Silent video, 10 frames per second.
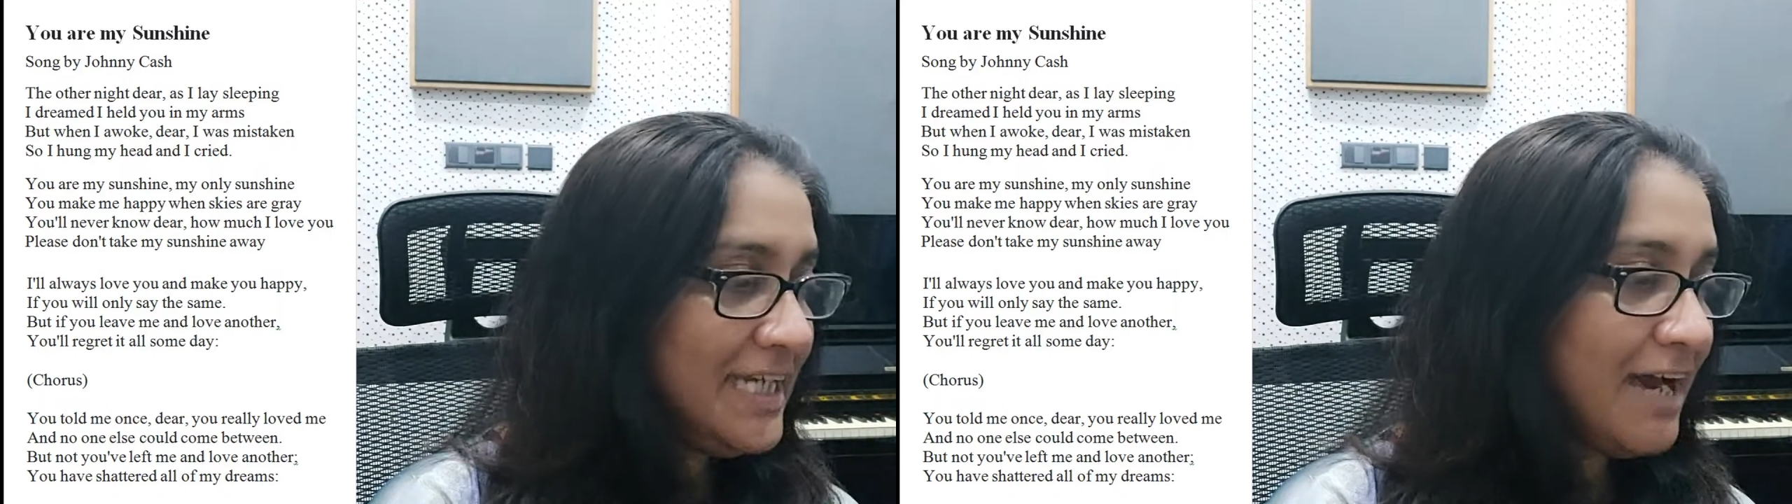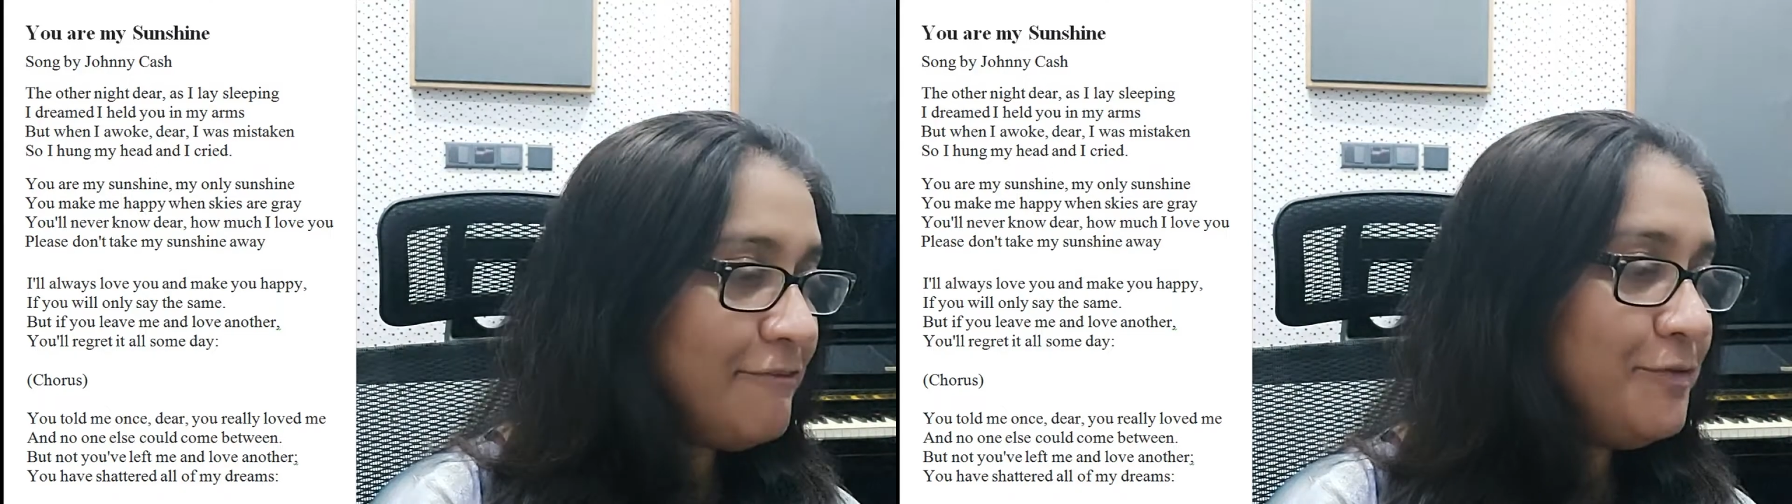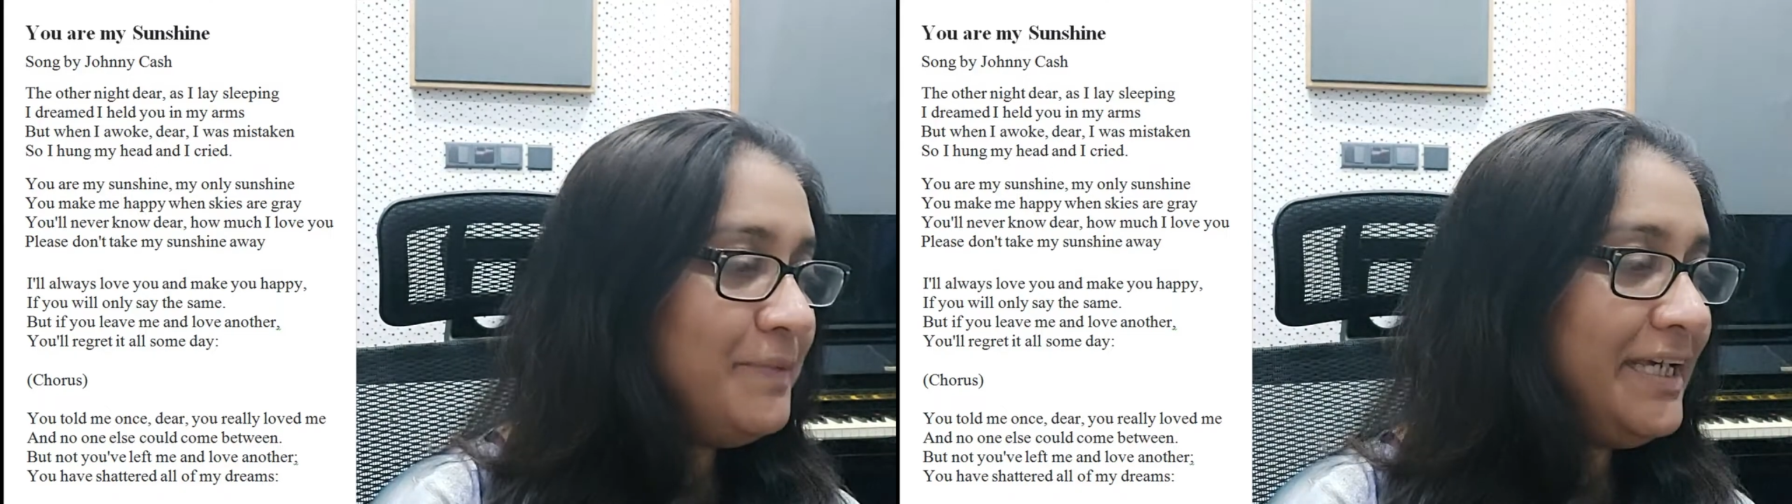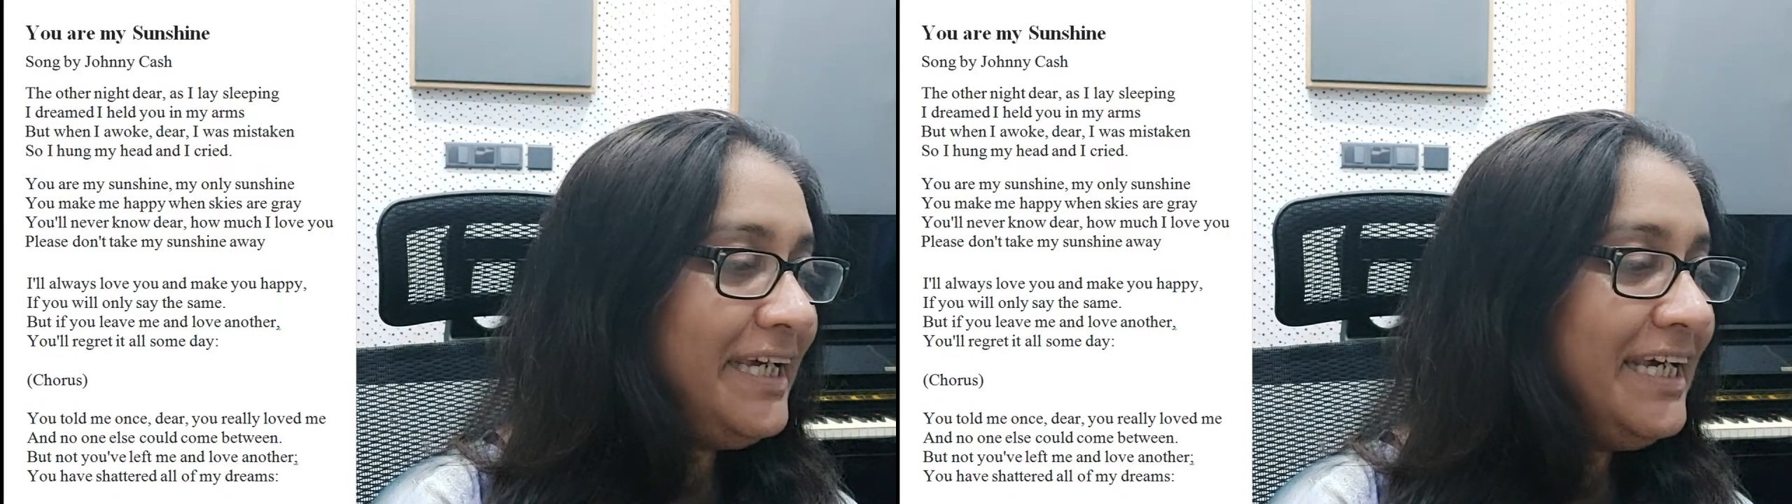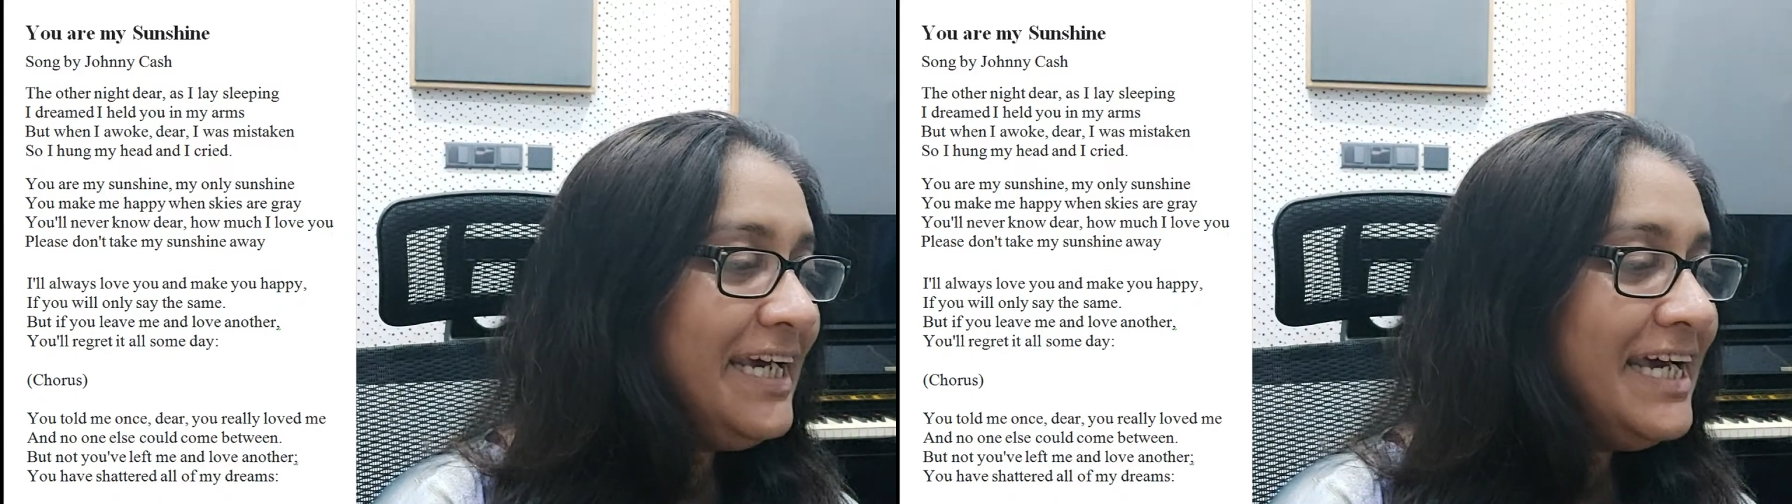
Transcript: loved me,